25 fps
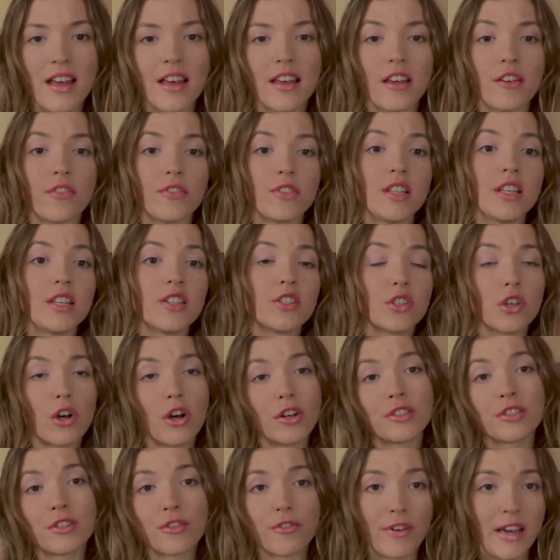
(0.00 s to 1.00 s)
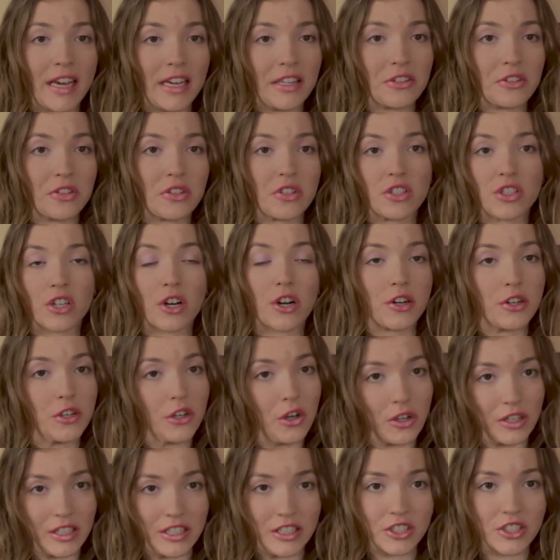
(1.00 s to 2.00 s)
if these other factors are
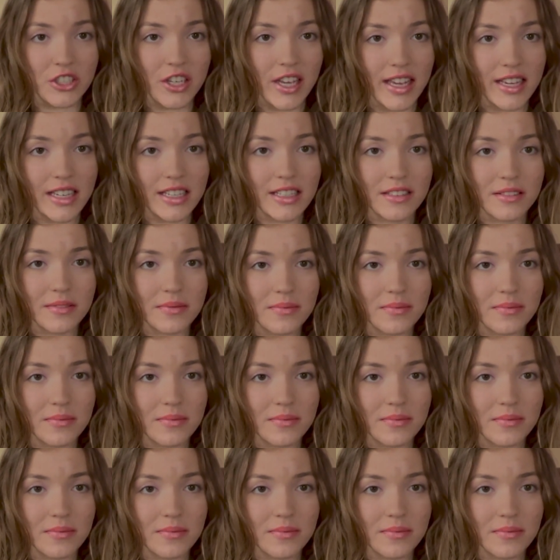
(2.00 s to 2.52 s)
not in check.